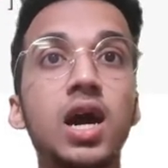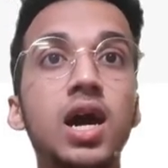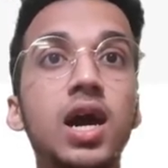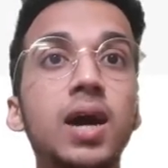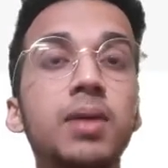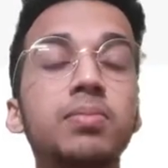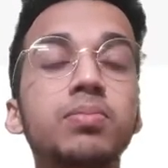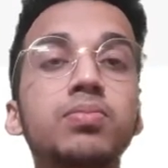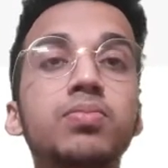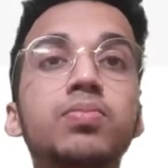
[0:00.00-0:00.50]

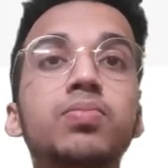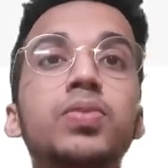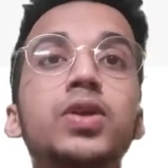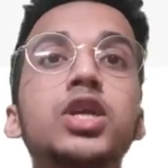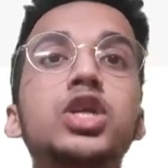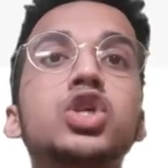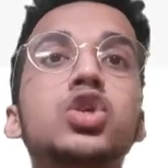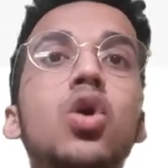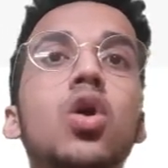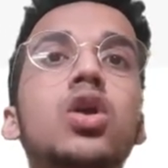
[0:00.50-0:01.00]
I'm
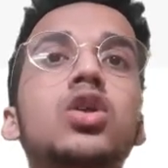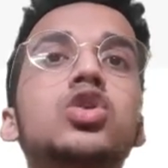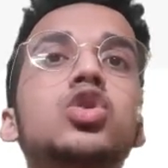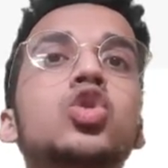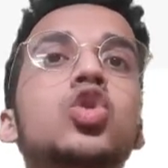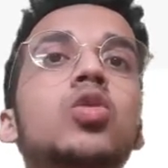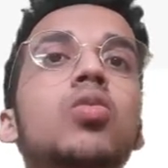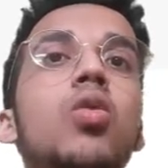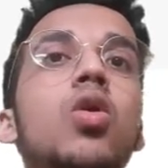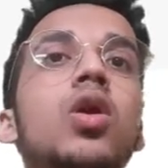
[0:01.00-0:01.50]
pretty sure
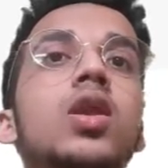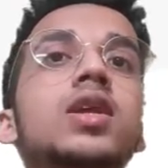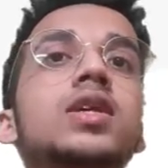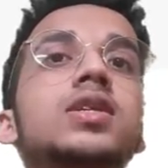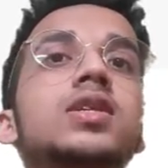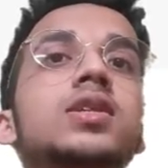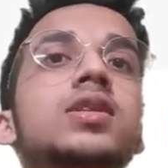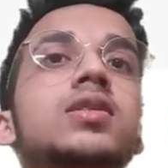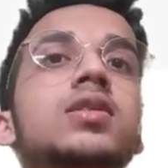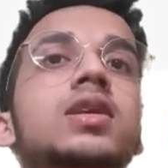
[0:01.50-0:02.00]
Snowball
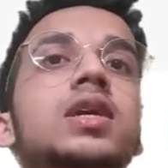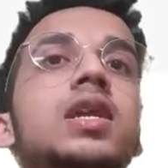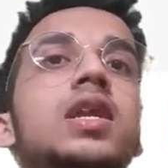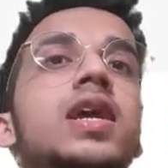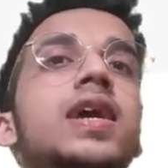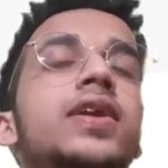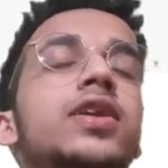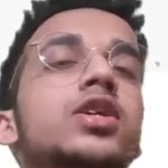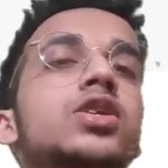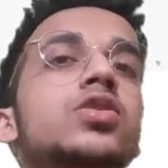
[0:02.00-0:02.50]
is the
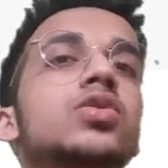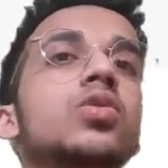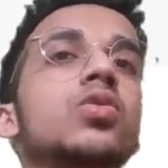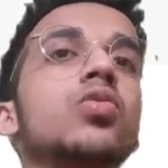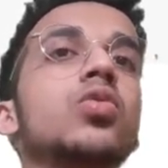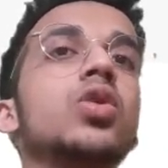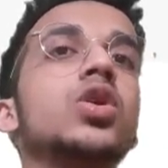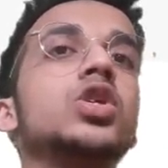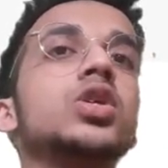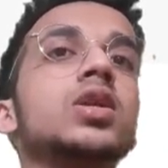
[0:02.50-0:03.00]
latest
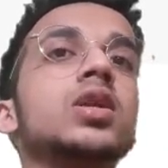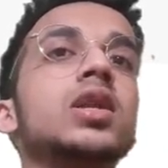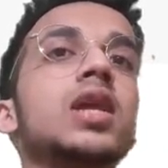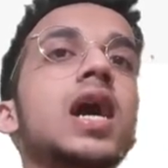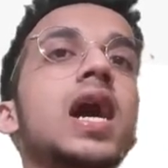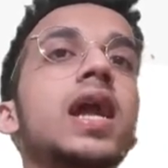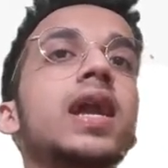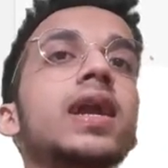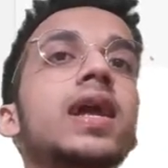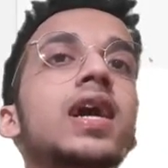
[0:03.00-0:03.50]
version,
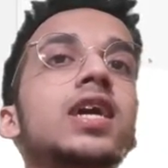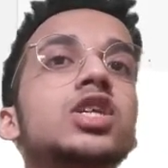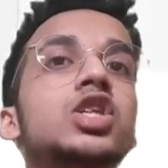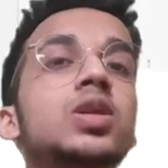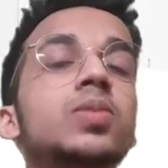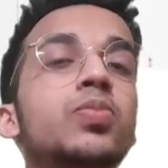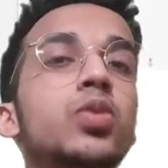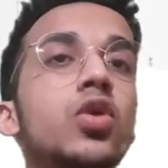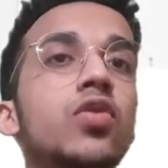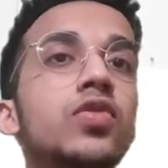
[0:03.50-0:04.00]
and it has the
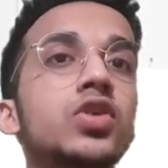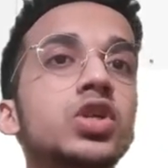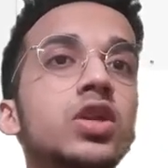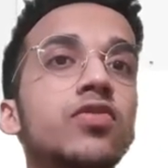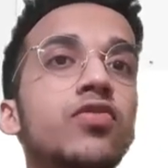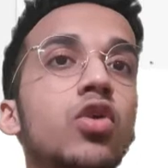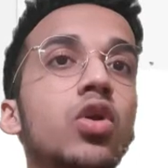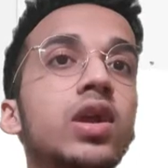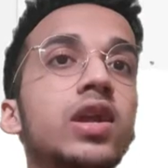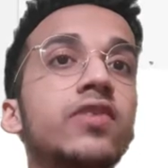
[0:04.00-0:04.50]

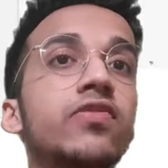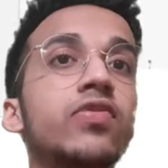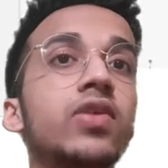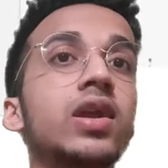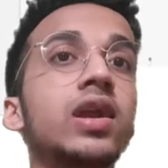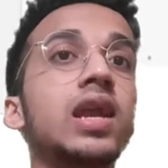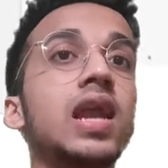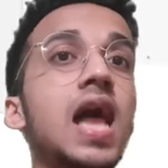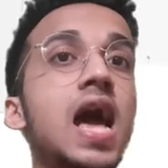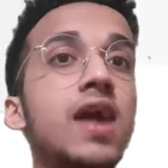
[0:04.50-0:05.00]
provision for
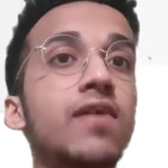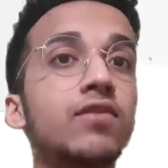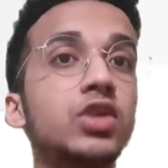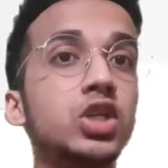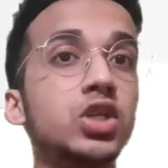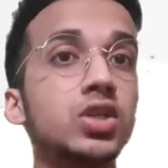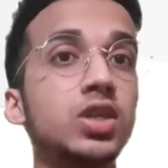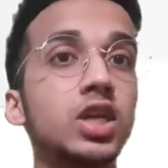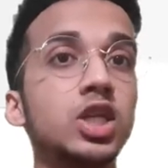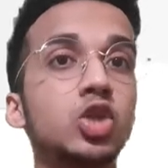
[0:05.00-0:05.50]
different
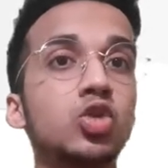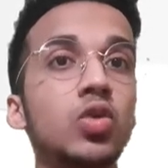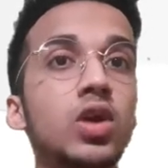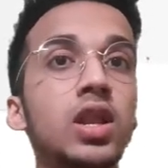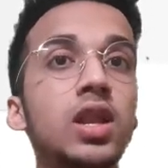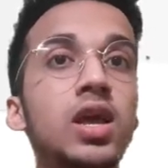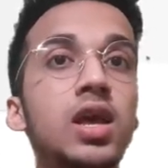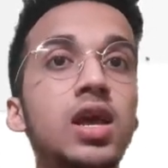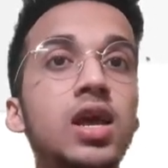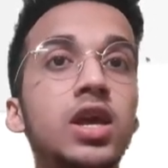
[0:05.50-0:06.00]
languages as
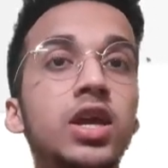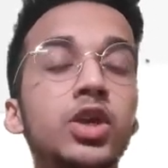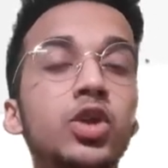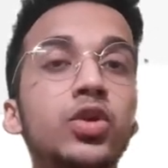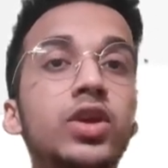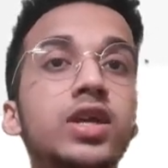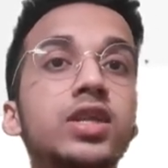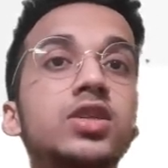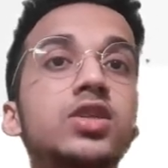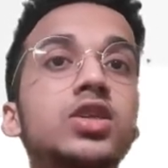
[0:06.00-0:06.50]
well. You
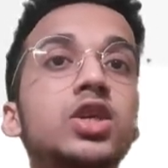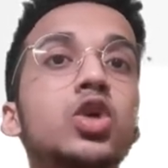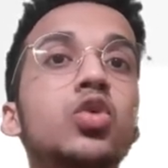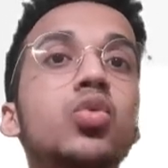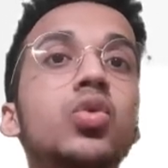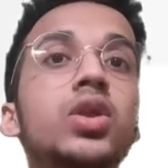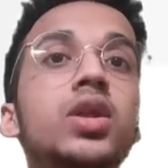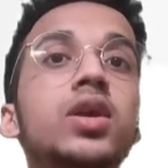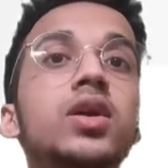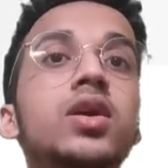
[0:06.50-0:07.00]
can see
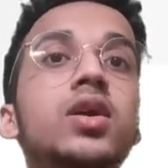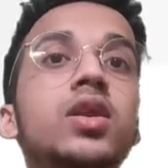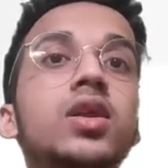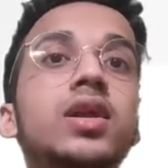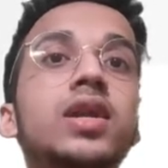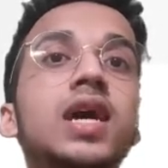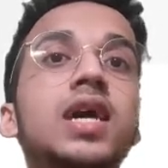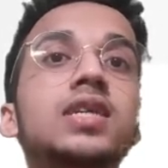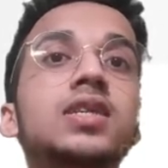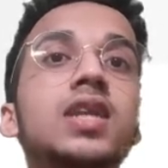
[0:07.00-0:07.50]
over here
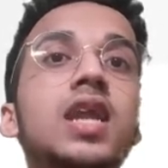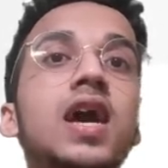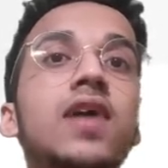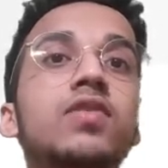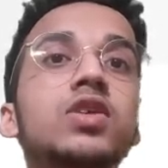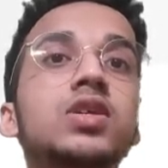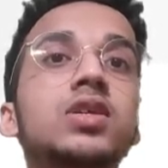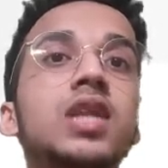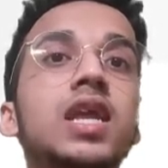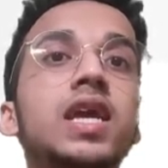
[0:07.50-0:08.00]
it has
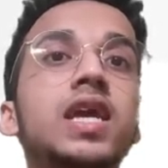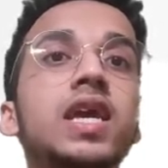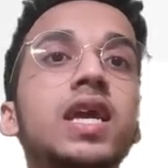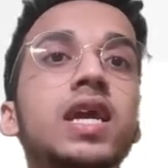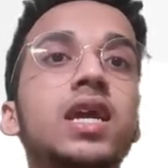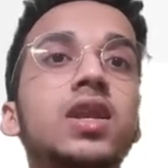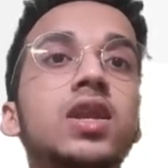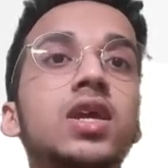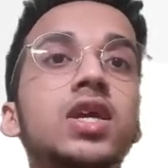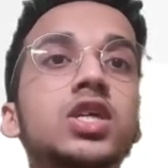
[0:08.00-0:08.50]
languages like
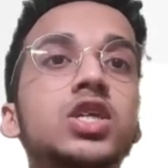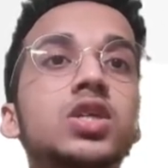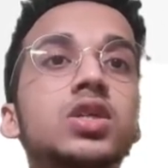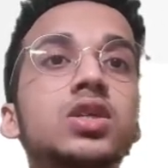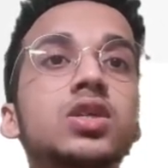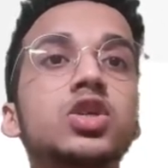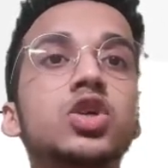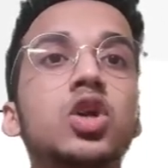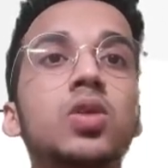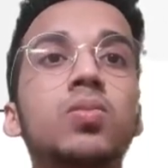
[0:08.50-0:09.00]
English,
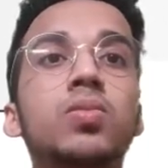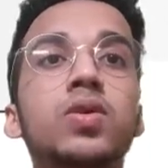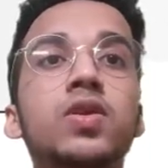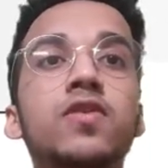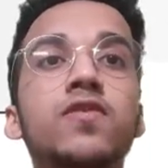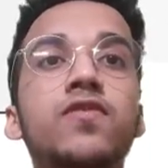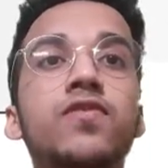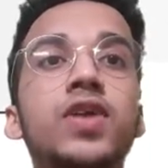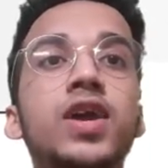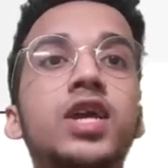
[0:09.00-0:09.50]

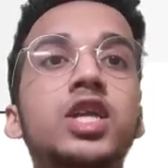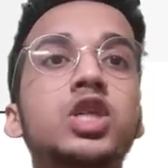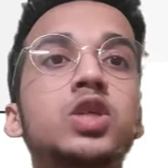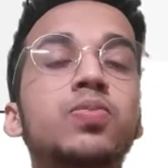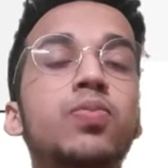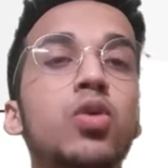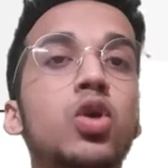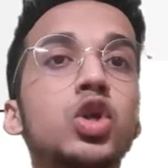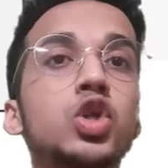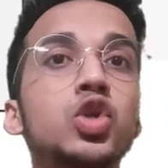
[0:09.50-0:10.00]
German,
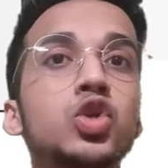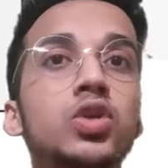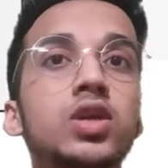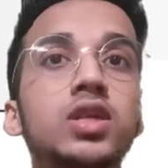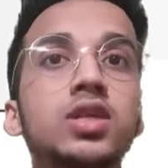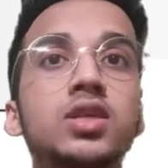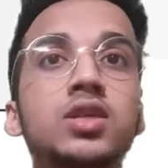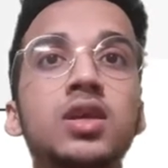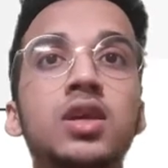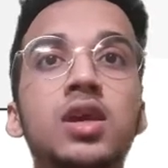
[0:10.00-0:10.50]
French,
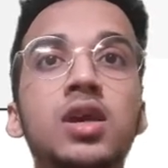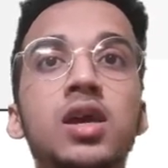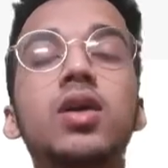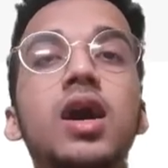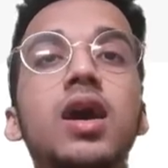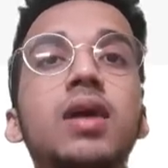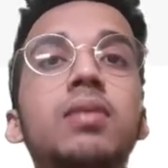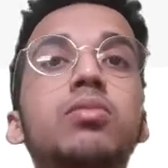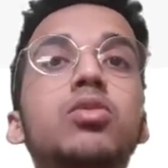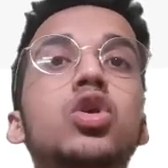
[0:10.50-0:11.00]
Portuguese.
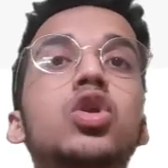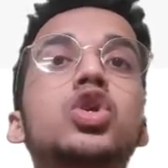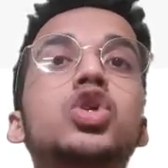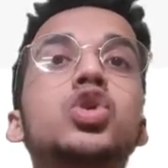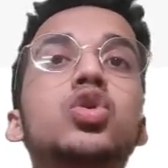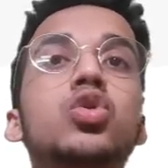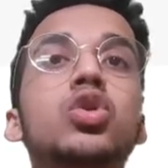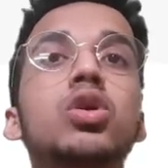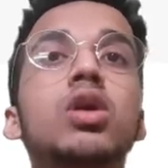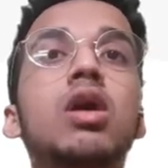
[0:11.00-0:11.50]
I'm going to
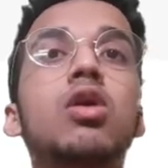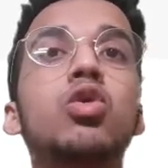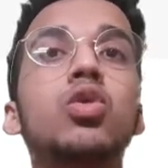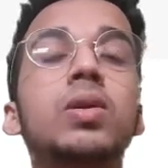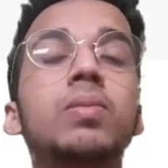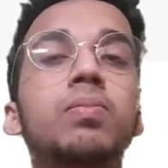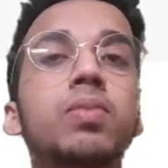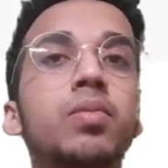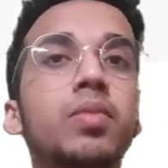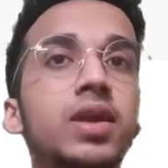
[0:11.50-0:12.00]
show you how to
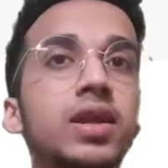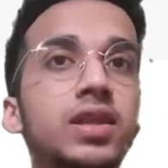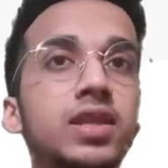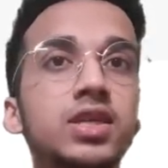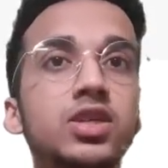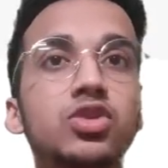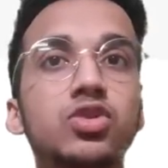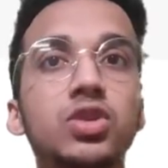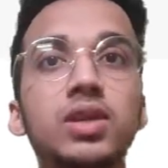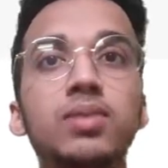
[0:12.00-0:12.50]
implement
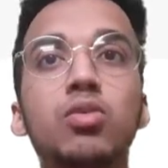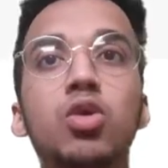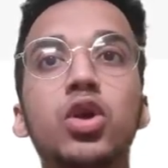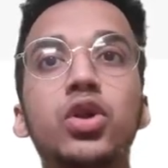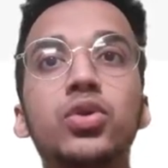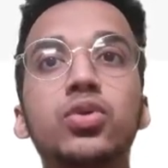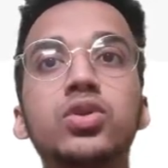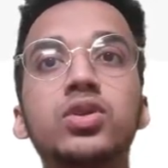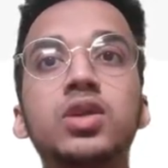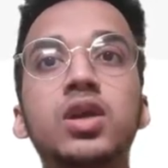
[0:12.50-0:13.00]
these three
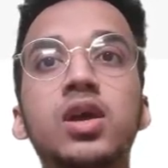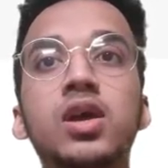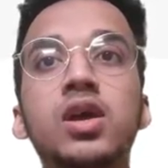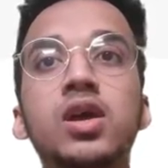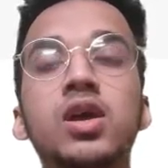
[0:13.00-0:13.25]
modules.